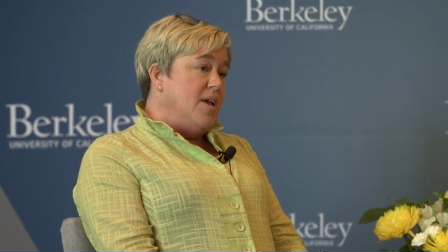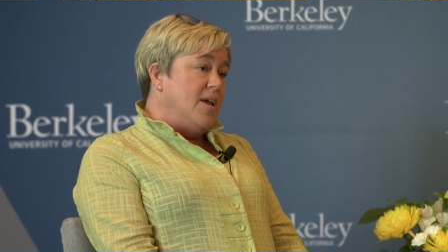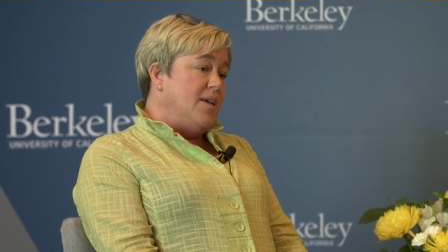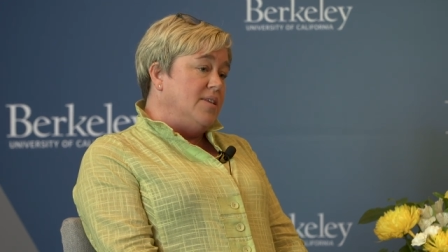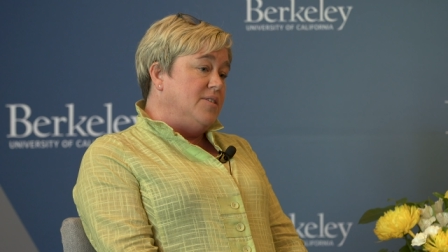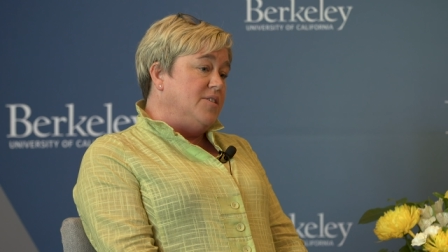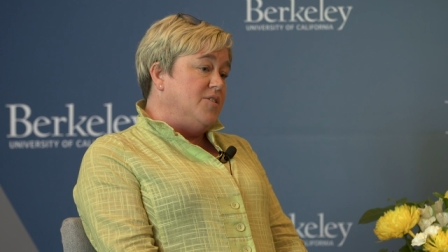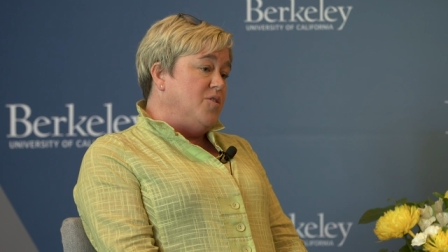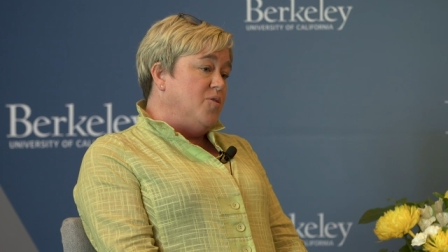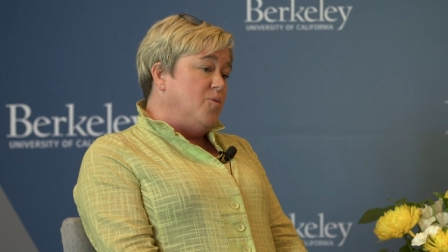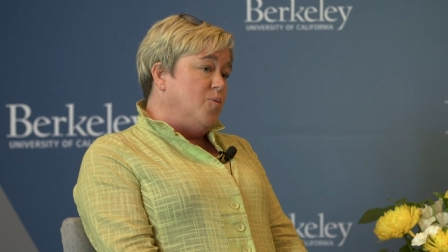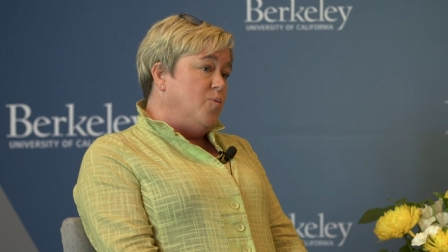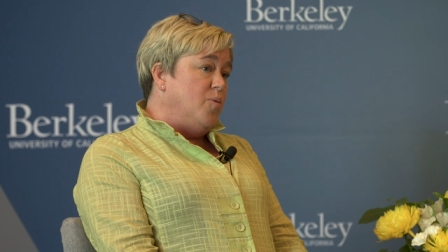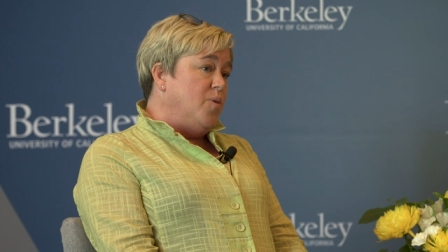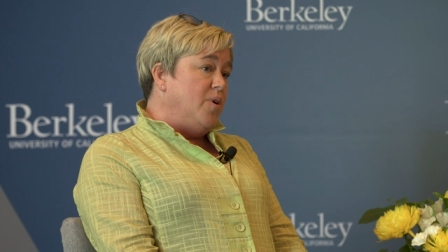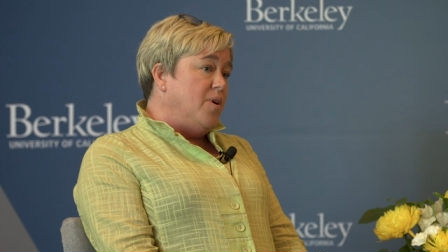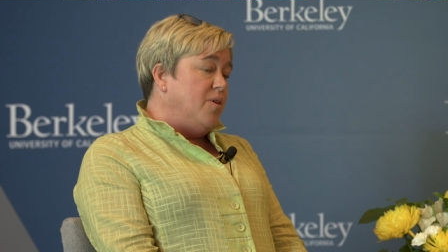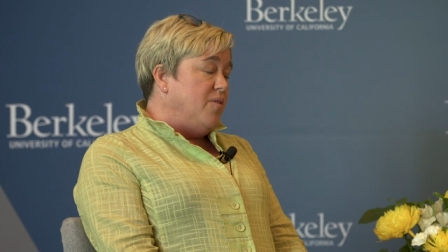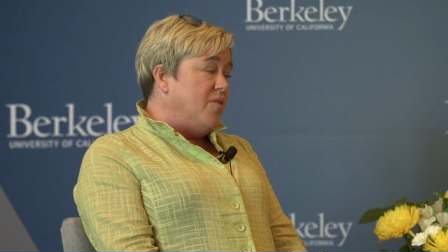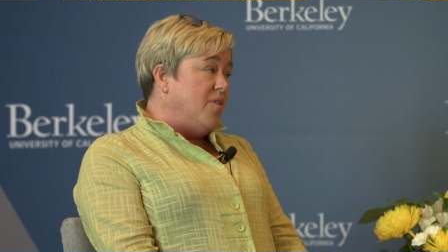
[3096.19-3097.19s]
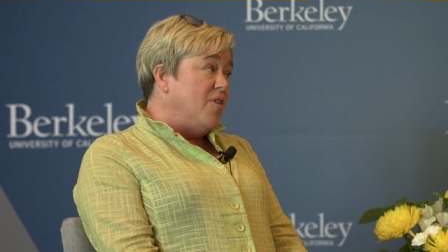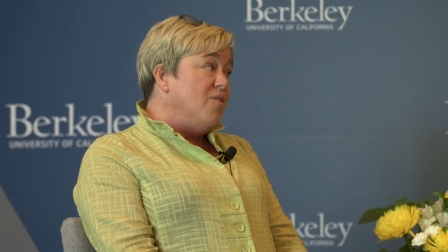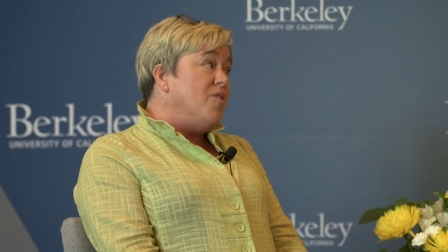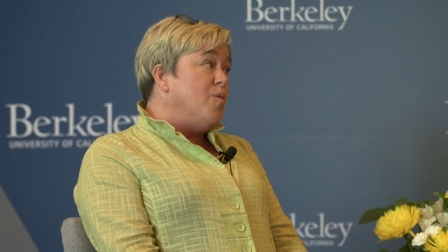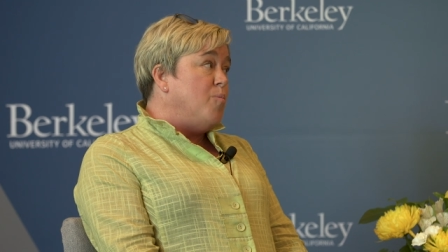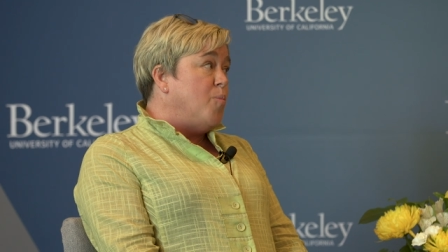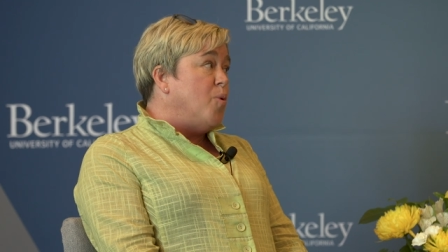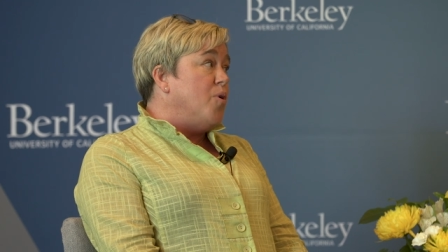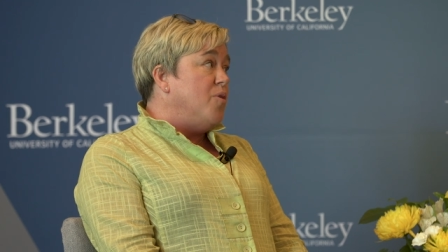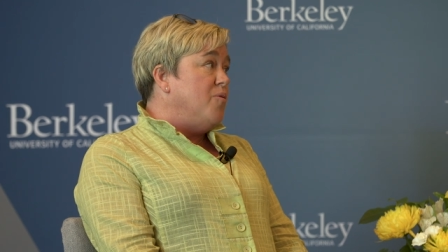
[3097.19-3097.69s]
and so we, they're an
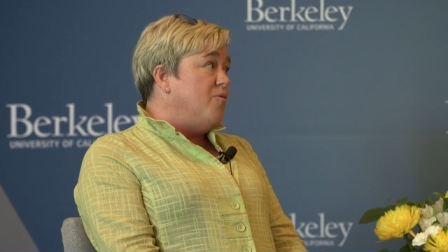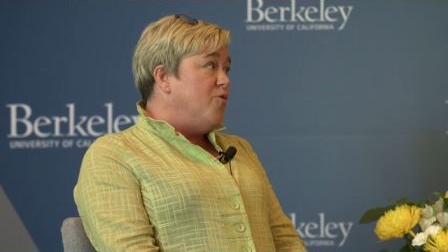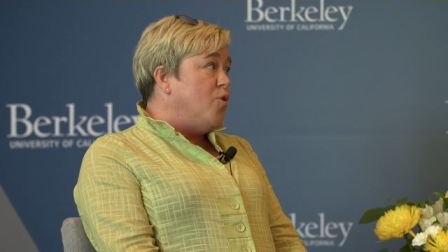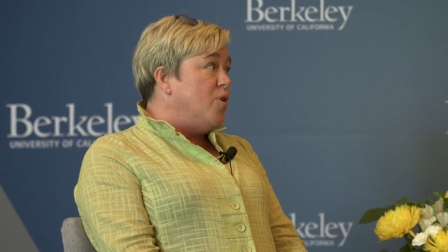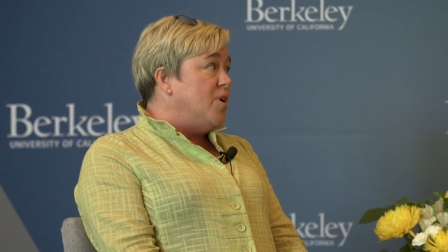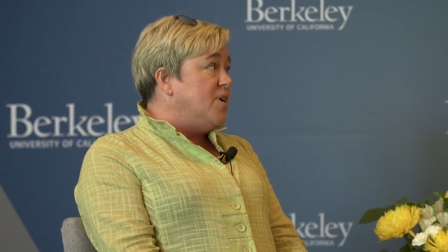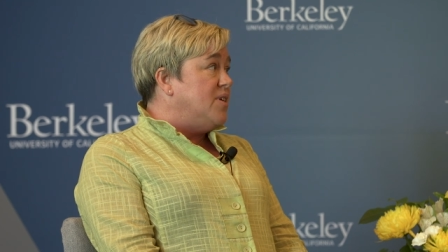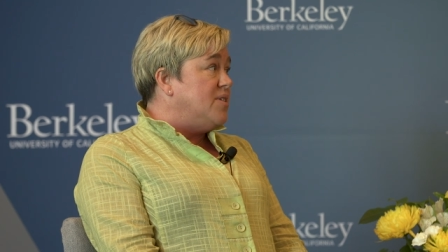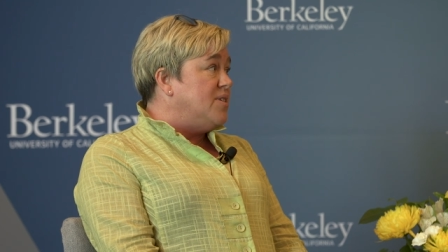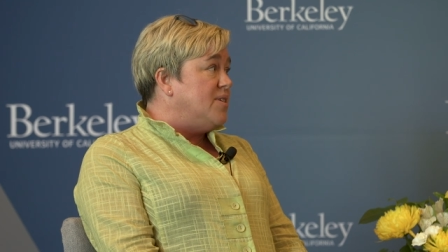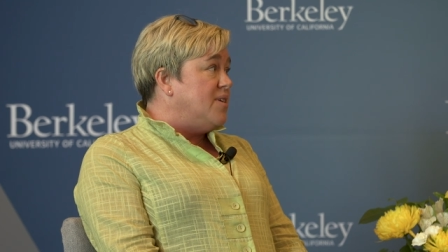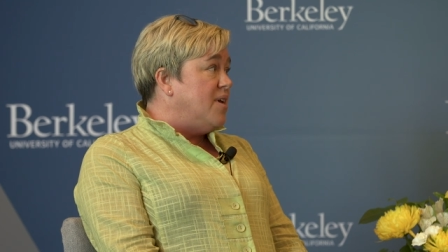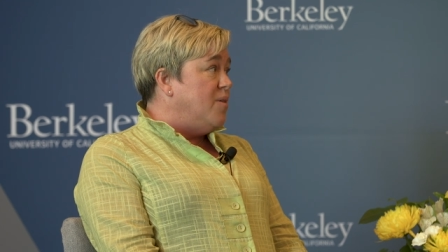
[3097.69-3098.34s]
important voice.